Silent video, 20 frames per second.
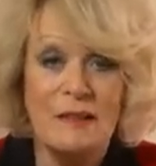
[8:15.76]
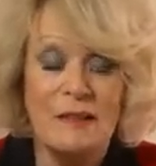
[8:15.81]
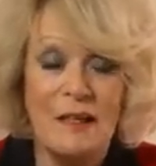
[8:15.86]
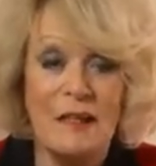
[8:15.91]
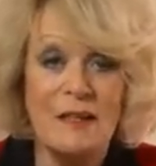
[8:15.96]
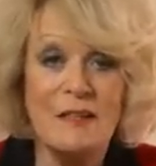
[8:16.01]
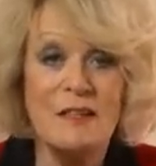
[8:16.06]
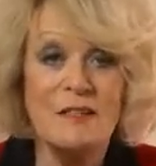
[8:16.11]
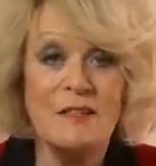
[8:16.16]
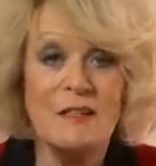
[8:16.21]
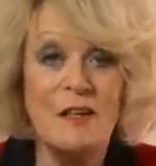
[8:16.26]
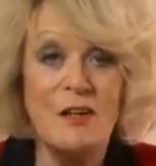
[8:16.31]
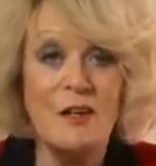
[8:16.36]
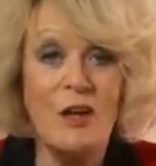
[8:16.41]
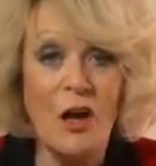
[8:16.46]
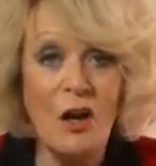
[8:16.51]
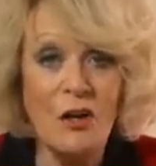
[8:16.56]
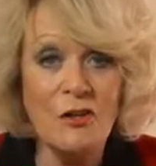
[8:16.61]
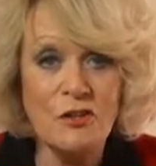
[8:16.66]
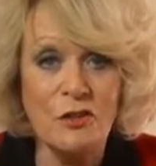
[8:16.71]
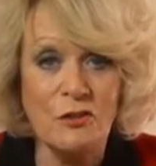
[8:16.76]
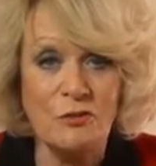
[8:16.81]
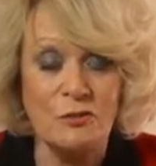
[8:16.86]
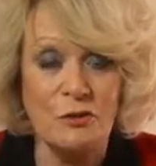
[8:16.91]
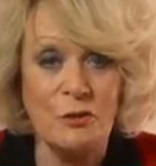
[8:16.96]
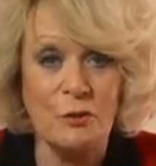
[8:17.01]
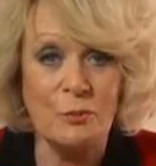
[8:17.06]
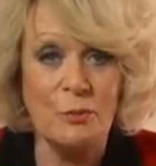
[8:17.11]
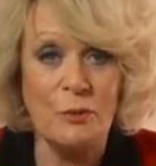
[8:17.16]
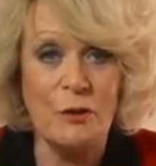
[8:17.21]
And as a larger
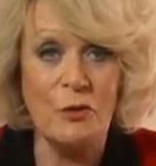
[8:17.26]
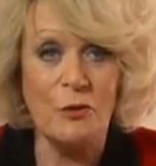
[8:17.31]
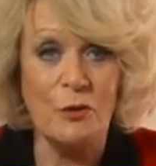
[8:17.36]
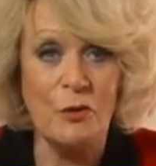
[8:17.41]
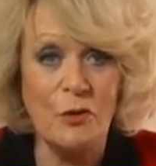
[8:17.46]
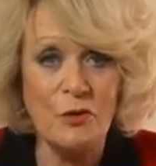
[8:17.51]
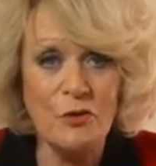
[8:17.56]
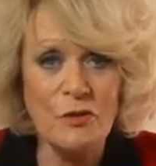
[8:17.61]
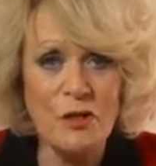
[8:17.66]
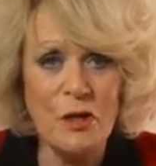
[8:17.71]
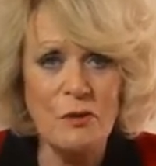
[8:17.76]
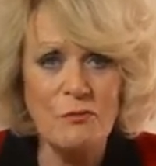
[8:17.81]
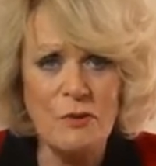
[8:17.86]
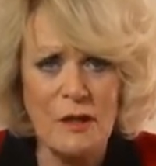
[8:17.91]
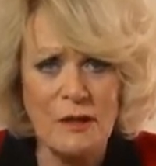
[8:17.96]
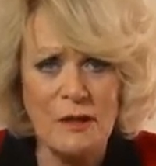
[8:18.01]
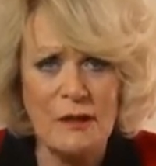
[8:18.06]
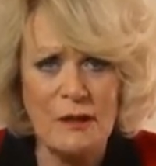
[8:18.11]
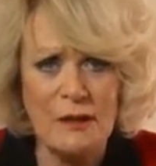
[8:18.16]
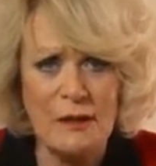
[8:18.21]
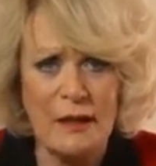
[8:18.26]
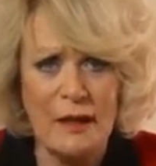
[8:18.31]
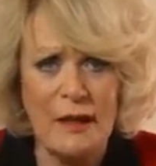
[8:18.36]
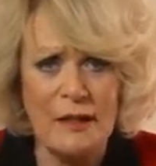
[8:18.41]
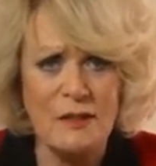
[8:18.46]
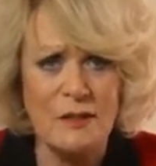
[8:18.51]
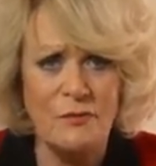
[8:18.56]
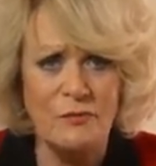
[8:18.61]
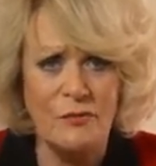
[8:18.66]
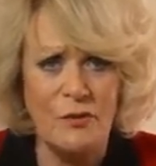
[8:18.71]
group, we also regularly
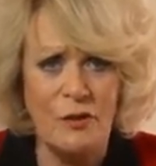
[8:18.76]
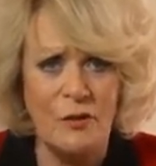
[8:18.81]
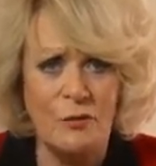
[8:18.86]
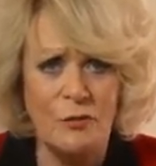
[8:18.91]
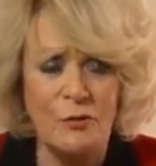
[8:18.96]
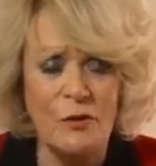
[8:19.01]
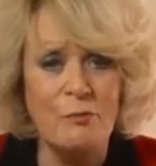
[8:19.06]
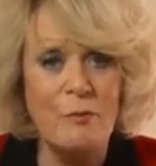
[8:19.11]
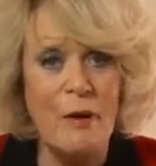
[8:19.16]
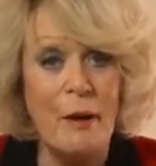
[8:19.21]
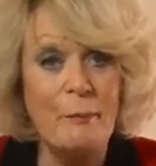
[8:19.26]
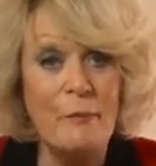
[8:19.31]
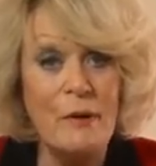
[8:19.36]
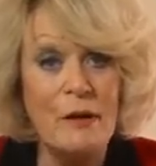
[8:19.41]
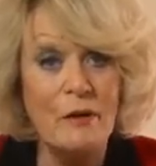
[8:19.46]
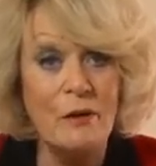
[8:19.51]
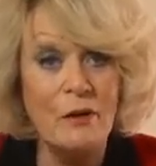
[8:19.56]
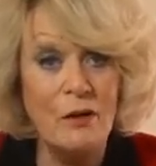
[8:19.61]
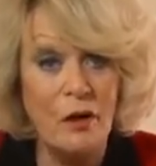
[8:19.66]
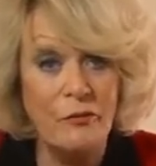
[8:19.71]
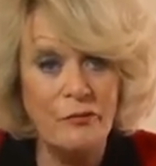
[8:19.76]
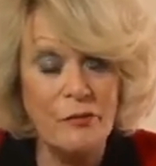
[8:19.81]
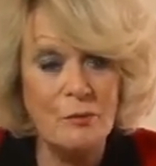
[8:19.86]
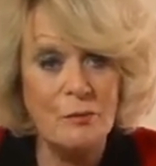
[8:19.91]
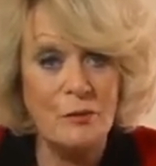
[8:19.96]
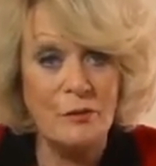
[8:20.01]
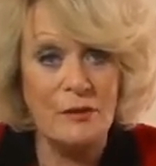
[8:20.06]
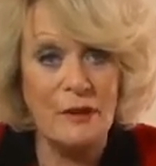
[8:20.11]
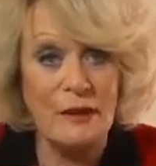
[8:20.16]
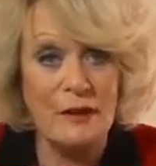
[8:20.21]
get involved with Macmillan Coffee
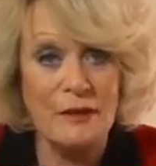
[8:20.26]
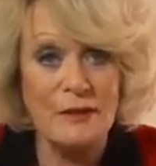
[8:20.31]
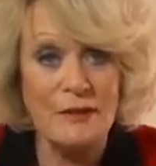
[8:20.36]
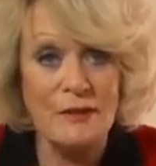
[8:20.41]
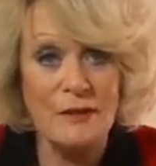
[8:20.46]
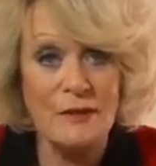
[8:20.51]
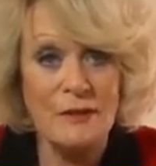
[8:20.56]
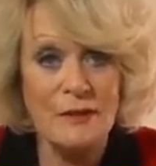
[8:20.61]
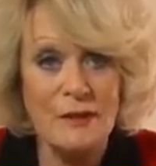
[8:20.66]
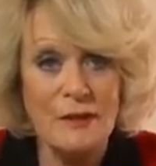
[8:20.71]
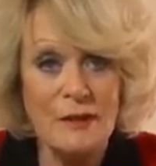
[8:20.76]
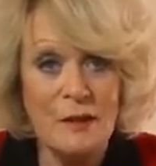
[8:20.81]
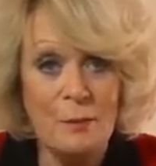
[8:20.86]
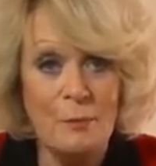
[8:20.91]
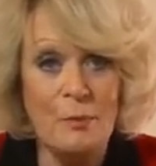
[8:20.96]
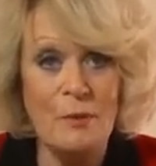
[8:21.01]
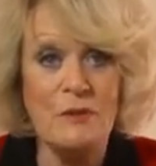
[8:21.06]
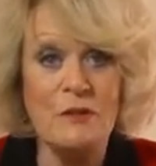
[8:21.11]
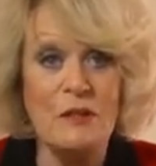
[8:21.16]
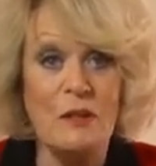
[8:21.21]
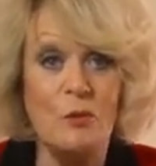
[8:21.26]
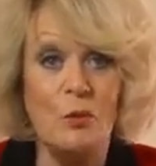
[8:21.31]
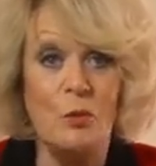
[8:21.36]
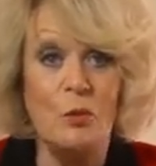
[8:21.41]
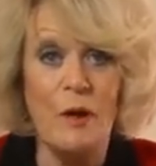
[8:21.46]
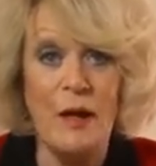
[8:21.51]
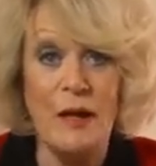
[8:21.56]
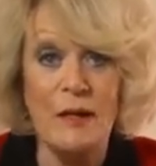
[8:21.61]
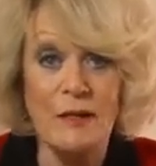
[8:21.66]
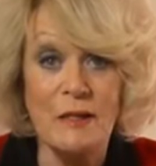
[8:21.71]
Mornings, building
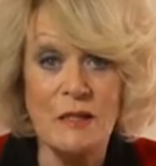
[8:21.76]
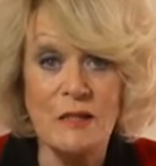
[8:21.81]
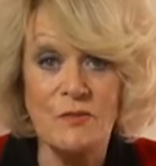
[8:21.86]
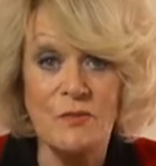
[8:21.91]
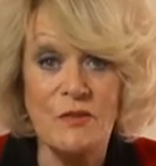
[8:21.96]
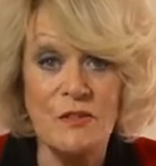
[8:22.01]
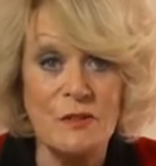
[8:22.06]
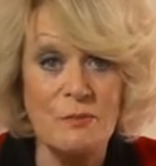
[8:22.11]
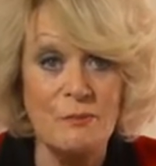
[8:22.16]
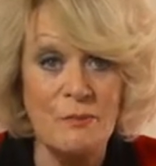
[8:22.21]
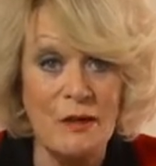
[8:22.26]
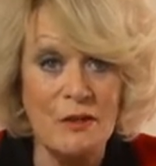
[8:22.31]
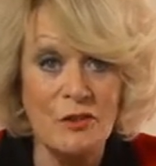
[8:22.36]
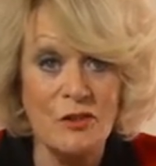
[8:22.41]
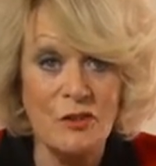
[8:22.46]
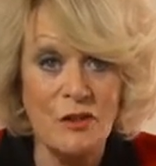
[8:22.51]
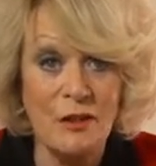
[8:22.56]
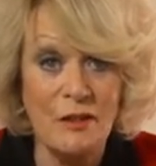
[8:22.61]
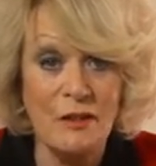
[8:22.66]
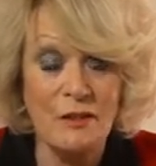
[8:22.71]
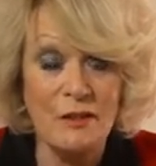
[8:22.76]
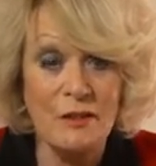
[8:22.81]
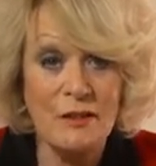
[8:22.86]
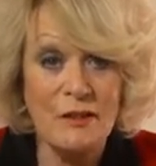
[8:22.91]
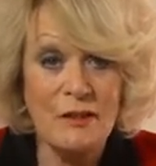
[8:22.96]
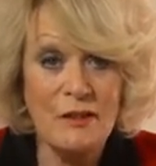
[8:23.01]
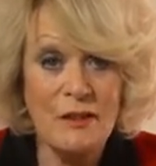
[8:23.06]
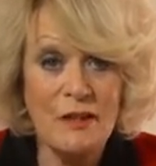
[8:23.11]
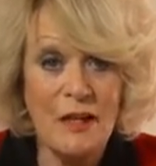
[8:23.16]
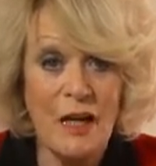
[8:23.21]
awareness for dementia
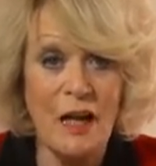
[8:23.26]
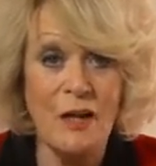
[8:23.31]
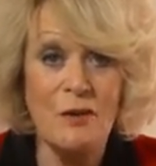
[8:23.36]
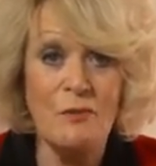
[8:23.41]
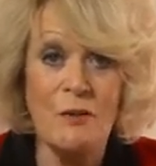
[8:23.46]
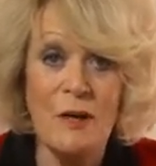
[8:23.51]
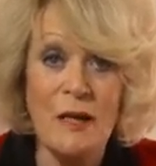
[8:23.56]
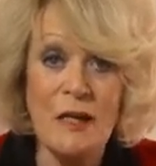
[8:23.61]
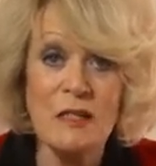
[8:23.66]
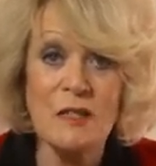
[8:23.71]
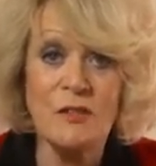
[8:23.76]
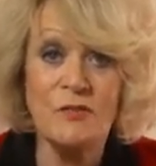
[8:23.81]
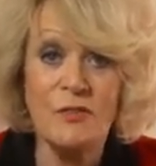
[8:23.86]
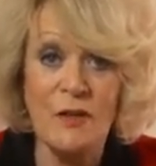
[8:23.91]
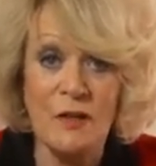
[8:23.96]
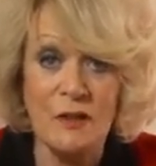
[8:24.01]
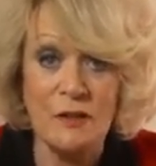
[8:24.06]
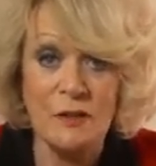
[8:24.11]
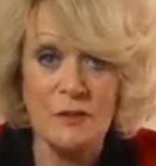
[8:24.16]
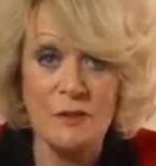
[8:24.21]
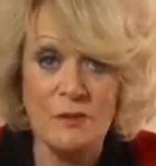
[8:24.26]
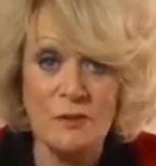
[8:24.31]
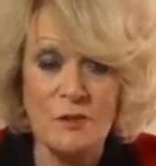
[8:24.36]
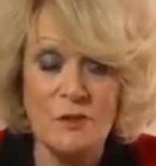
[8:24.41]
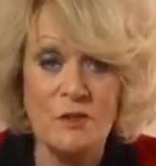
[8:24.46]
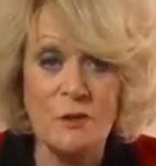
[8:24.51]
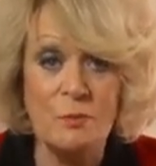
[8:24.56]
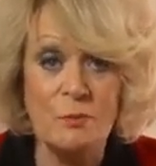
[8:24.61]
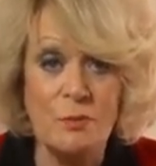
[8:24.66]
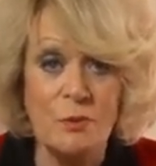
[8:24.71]
and raise funds to
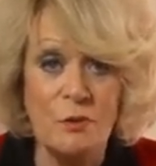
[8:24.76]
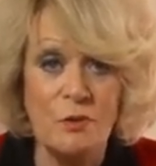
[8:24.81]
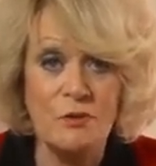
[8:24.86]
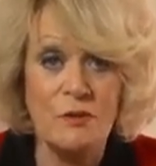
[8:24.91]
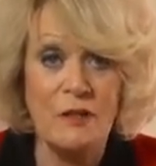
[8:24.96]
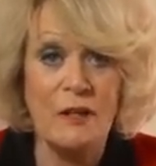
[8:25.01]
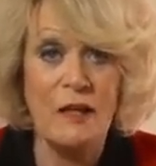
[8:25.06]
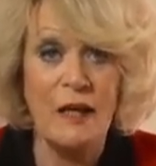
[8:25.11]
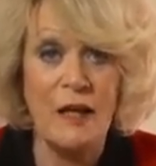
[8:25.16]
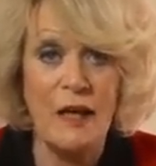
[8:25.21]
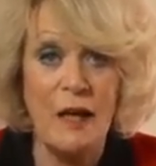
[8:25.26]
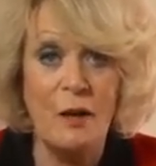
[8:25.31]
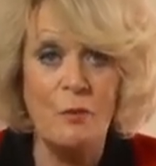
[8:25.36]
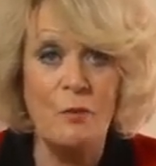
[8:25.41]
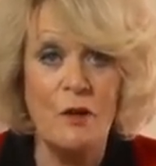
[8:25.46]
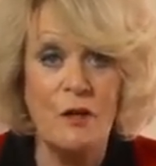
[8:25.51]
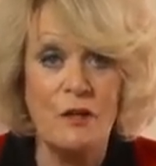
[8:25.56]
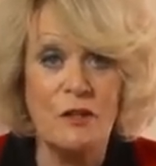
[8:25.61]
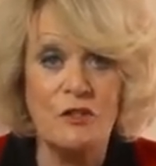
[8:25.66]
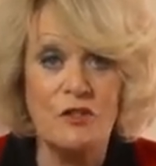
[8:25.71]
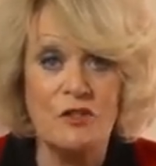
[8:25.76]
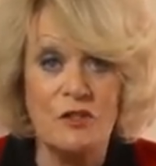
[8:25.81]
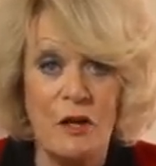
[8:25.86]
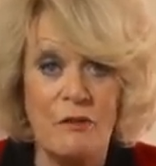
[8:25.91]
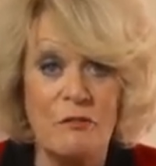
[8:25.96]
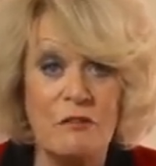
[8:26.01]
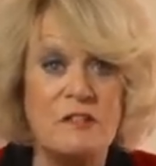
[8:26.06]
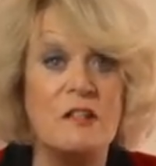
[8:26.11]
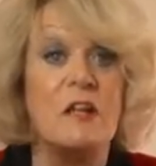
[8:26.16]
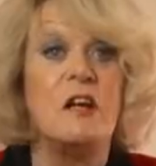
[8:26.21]
support the Care Workers
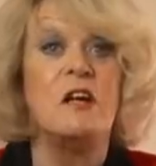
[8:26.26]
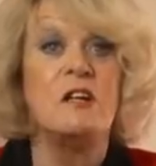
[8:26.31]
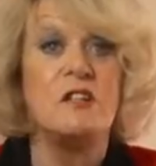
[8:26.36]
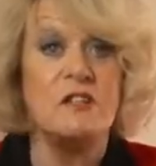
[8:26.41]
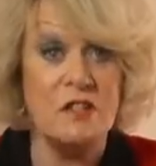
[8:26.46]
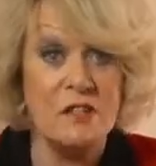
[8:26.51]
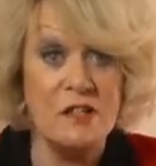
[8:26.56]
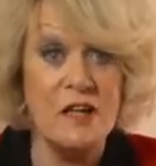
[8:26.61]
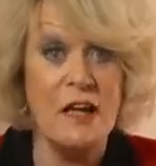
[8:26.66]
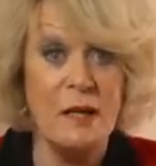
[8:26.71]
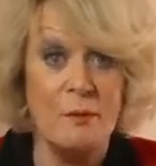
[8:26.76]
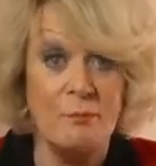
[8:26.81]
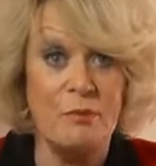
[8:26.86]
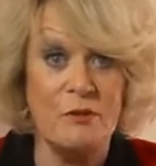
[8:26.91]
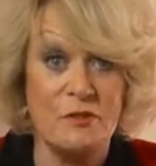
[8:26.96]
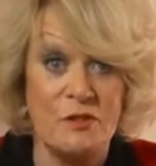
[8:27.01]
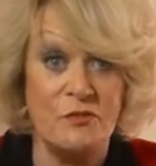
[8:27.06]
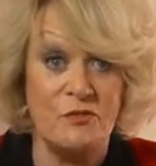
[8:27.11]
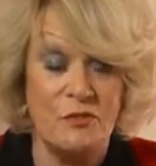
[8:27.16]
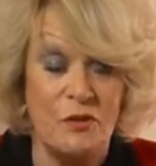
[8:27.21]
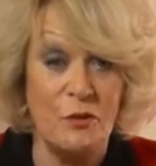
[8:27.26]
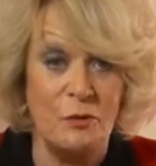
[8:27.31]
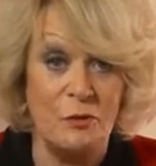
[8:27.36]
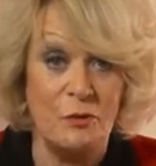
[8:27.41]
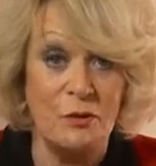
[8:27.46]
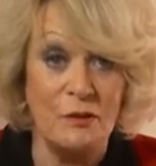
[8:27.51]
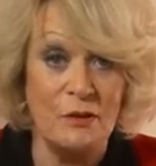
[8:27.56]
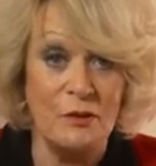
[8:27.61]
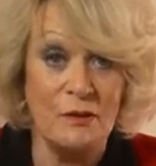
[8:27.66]
charity, to name but a few.